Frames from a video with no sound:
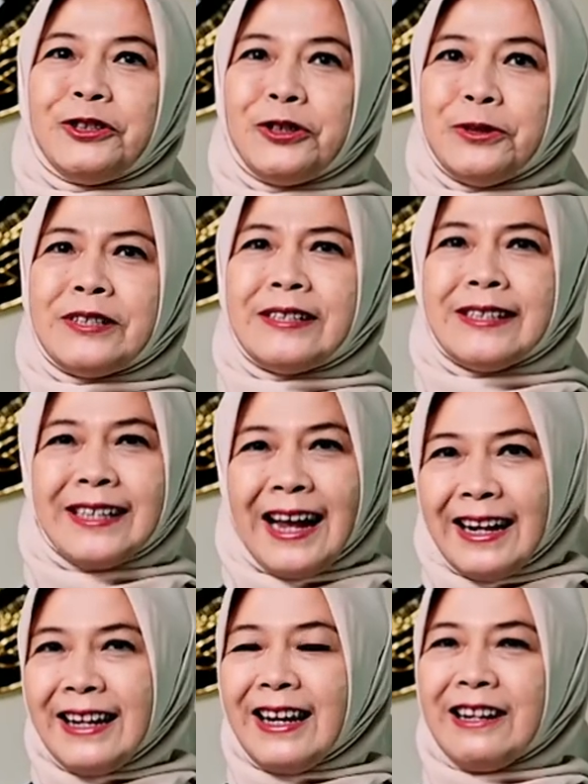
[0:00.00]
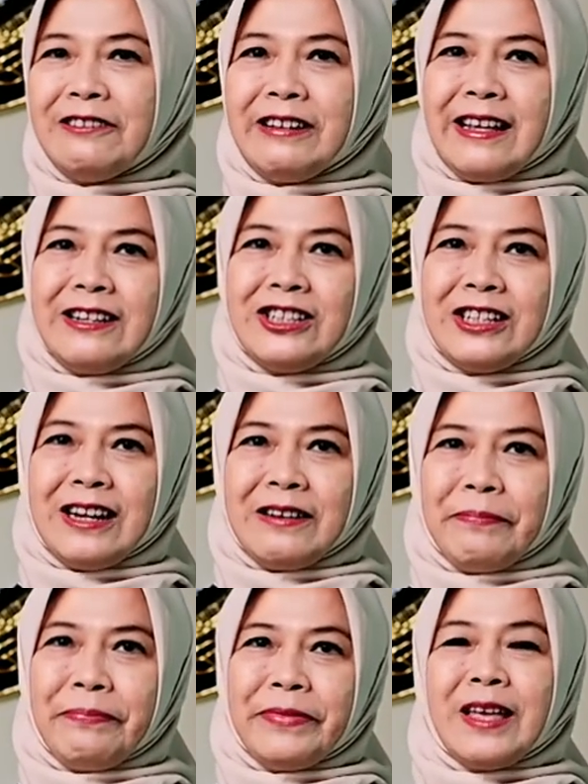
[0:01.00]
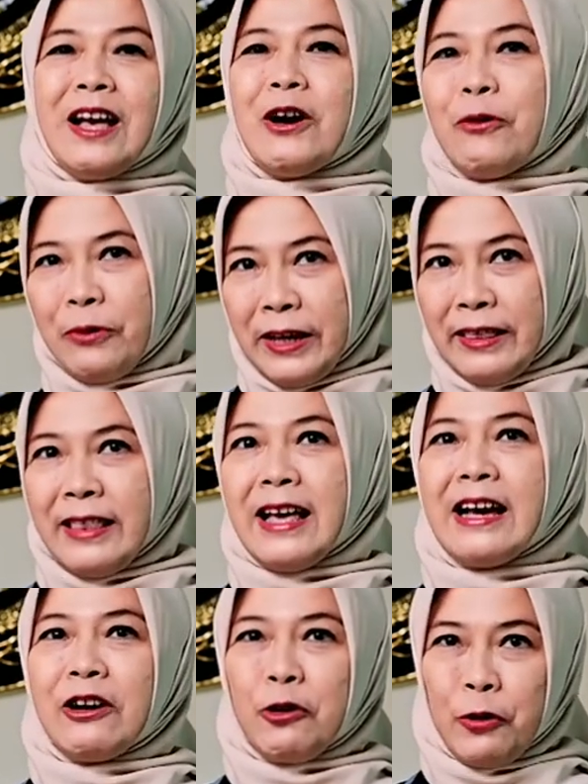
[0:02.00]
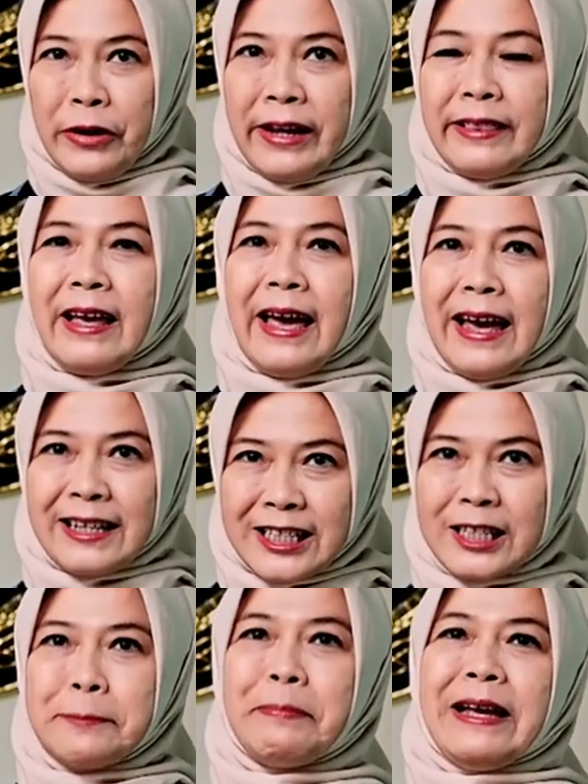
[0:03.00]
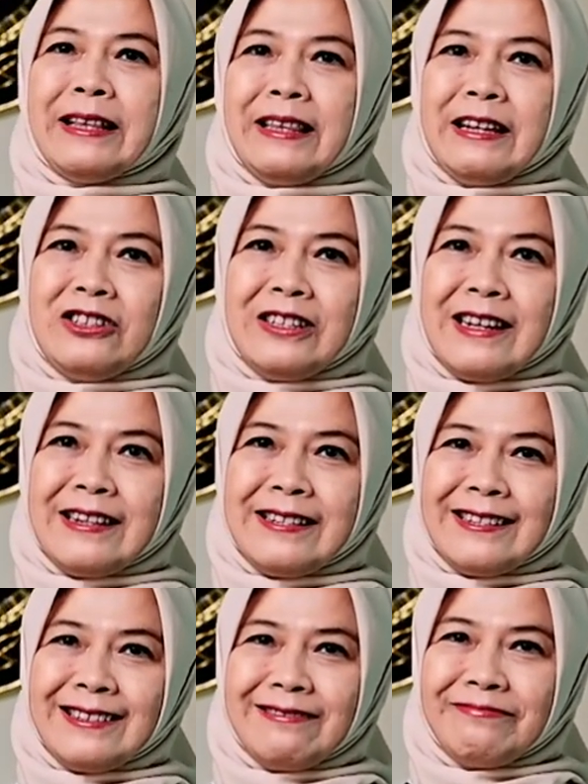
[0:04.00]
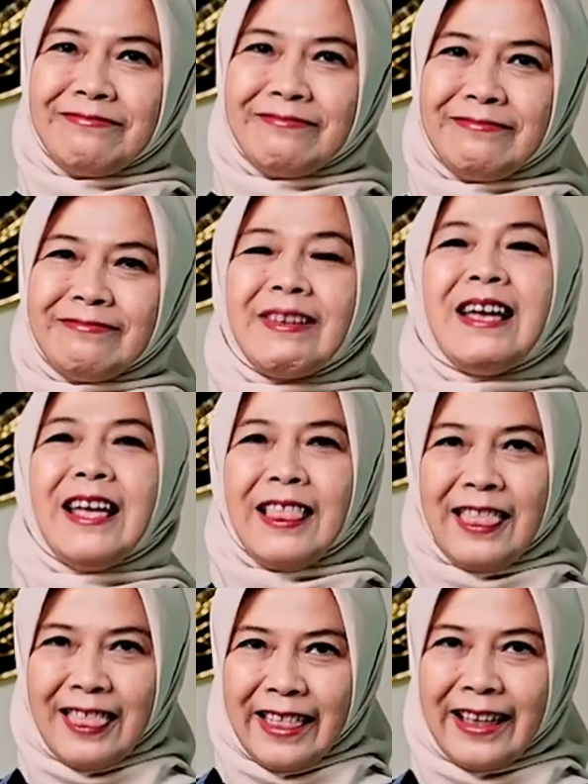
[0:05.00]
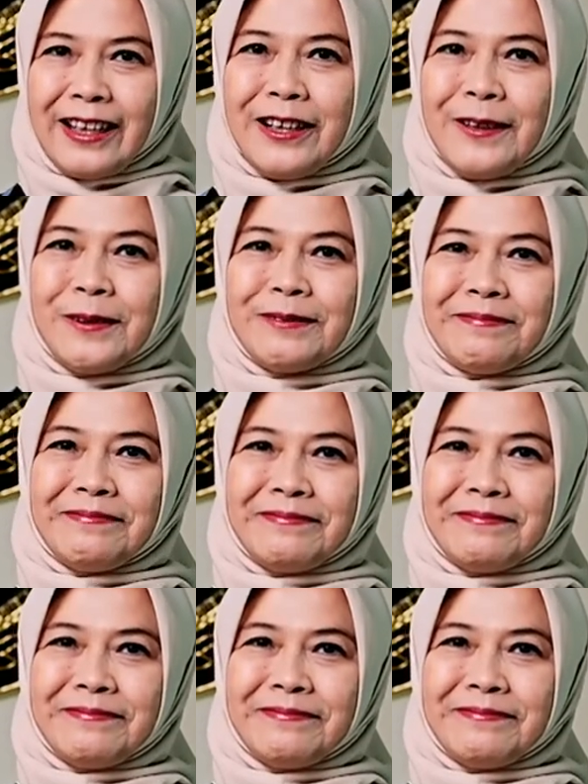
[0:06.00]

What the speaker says: to stunning Indonesia with great expectations. Thank you.